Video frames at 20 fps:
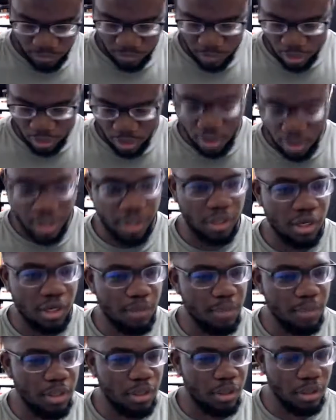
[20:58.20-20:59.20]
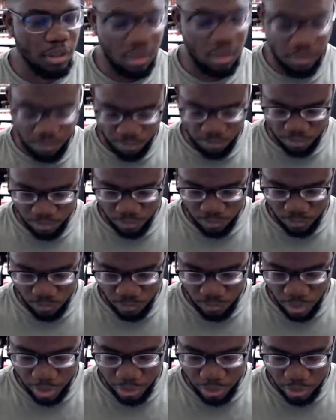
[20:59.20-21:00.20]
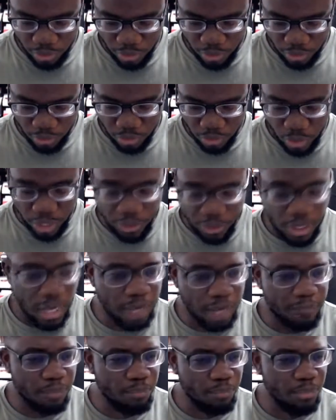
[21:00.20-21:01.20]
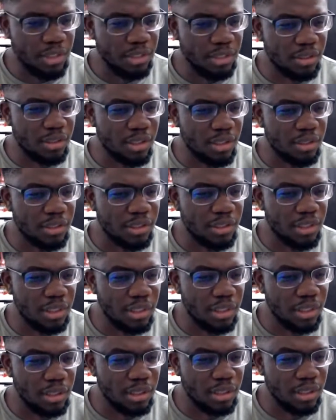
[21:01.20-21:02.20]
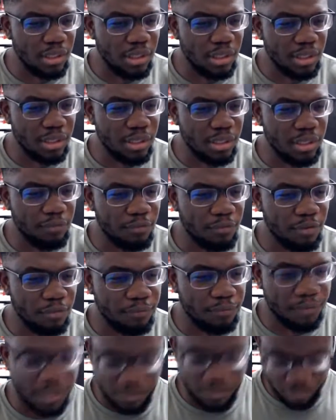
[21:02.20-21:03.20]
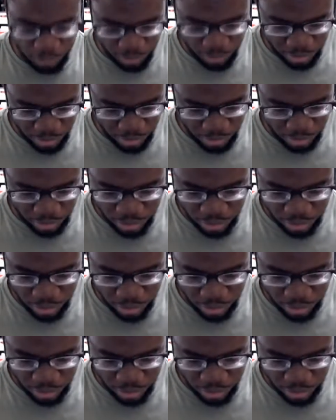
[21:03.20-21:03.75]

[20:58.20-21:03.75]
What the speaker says: All right, let me write. So I have a bit.ly link here for the Facebook page that you